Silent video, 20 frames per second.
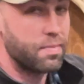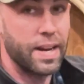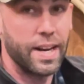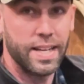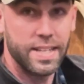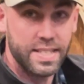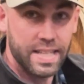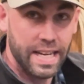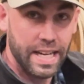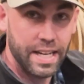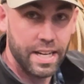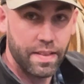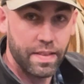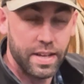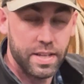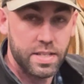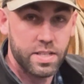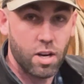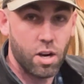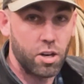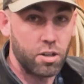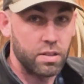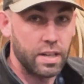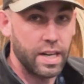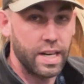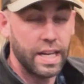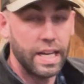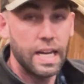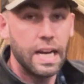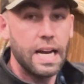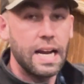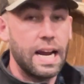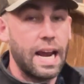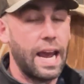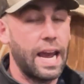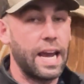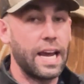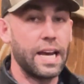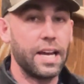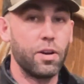minutes into this already,
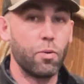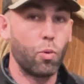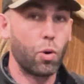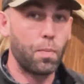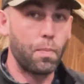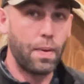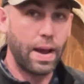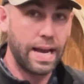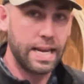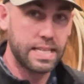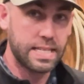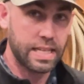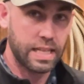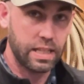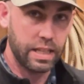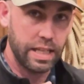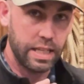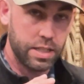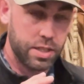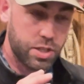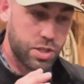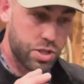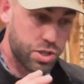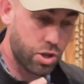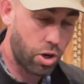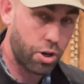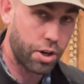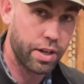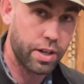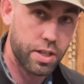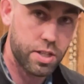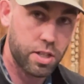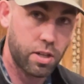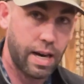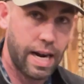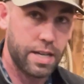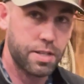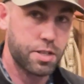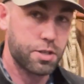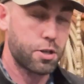and we're basically starting to
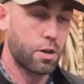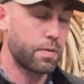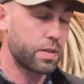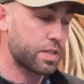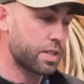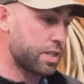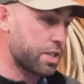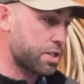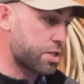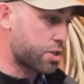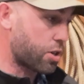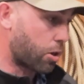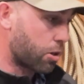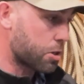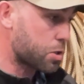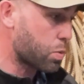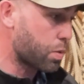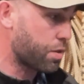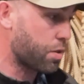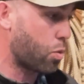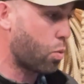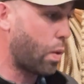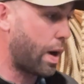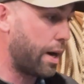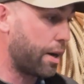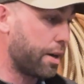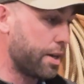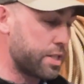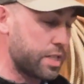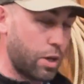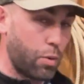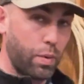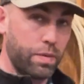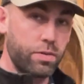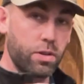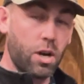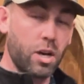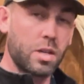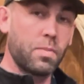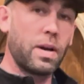scratch the surface. It starts with awareness, and we've
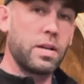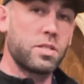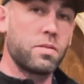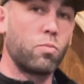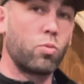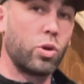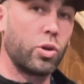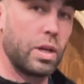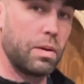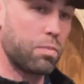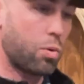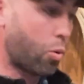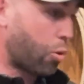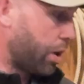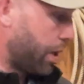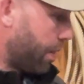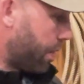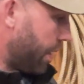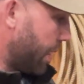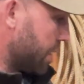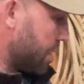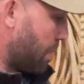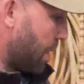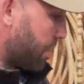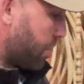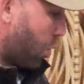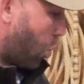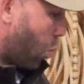talked about some really important things about the